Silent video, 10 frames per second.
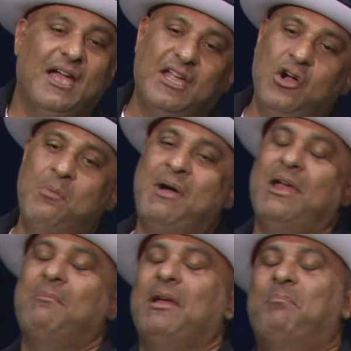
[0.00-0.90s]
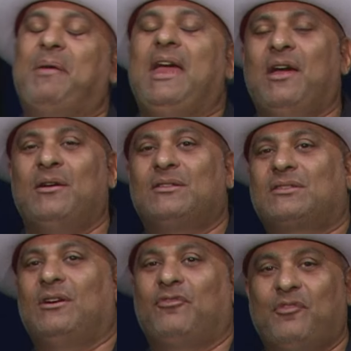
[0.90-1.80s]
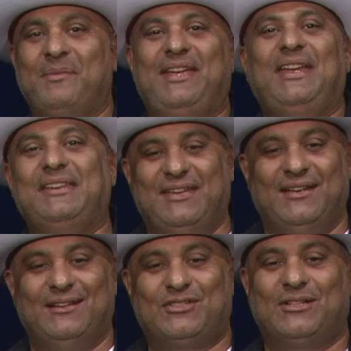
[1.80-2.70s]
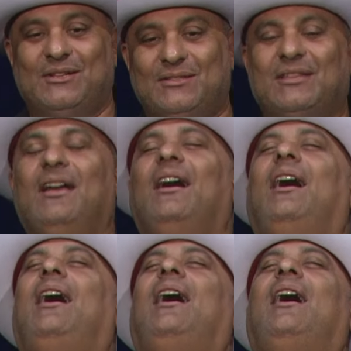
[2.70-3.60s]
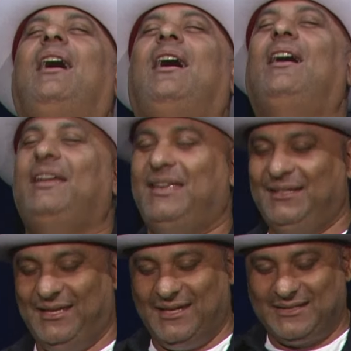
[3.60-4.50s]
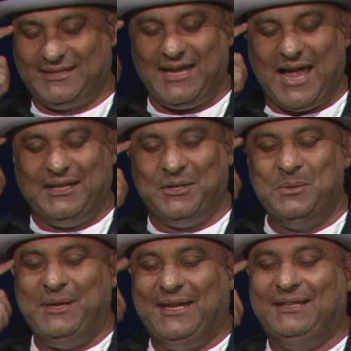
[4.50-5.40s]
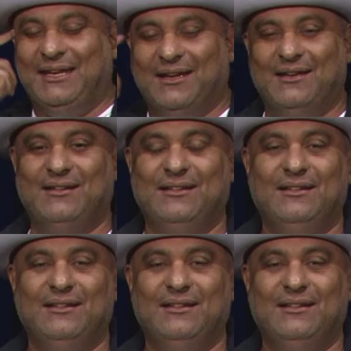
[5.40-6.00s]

I go, my parents are from India. She goes, ah, India. See, I knew India.